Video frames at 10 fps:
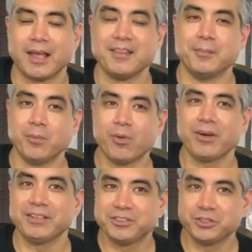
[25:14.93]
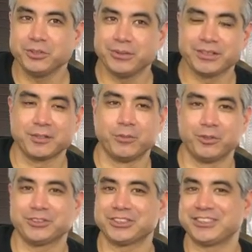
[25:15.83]
And the more I do it, the
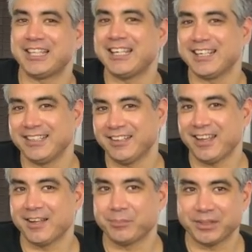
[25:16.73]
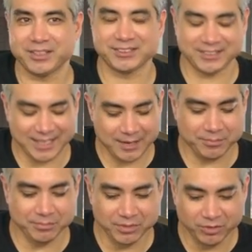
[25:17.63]
more sustain I get, because that
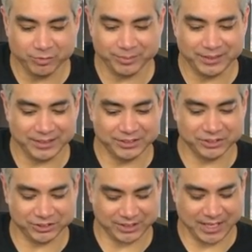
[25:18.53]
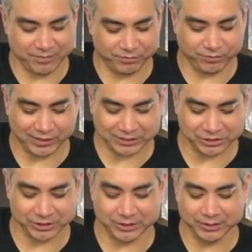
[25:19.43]
movement and just that
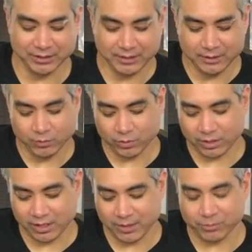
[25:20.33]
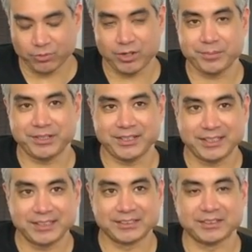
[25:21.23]
friction where I'm rubbing it
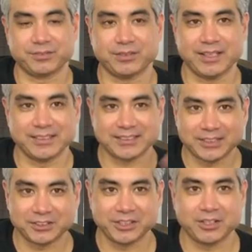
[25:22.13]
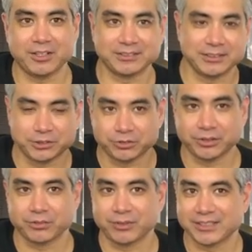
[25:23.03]
against the fret is actually causing the
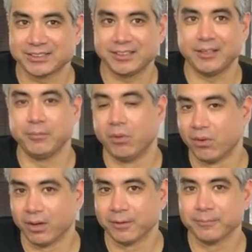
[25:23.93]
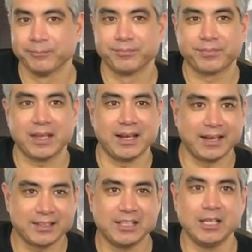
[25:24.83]
string to resonate more, and
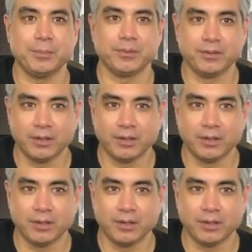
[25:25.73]
I keep